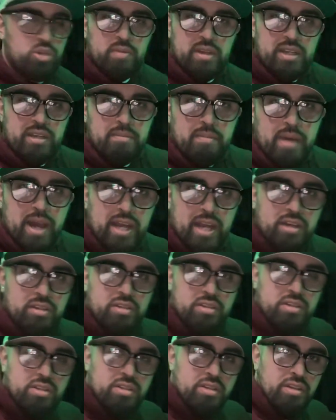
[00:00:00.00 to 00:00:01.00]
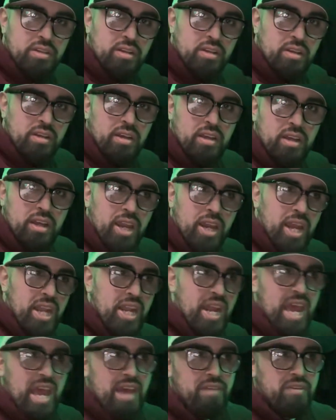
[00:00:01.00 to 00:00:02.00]
many miles and
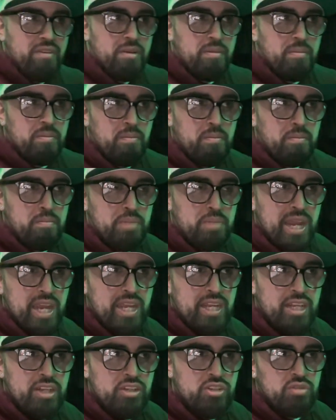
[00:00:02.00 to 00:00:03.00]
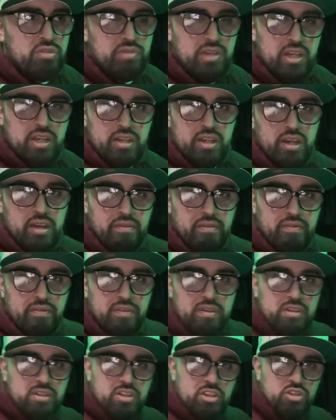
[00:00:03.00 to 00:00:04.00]
I haven't paid into it enough
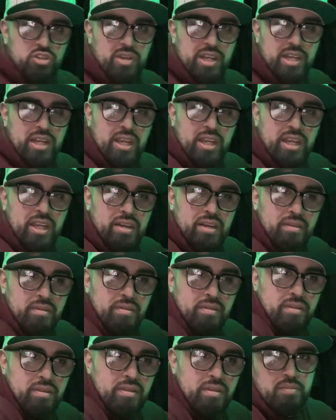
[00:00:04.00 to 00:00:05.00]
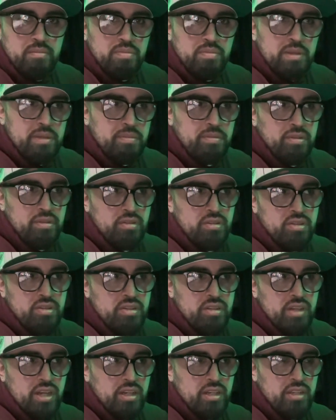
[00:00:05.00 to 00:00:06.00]
to trade it in. People are
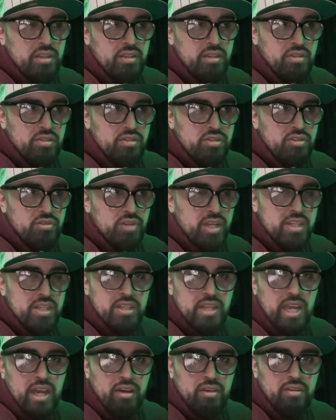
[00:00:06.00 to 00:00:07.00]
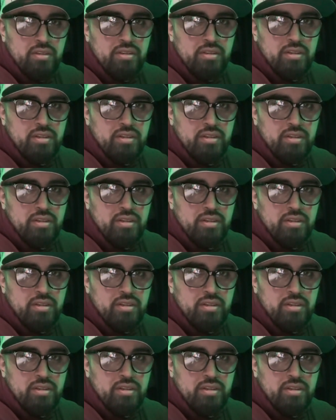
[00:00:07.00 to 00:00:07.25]
stuck and they're stressed out.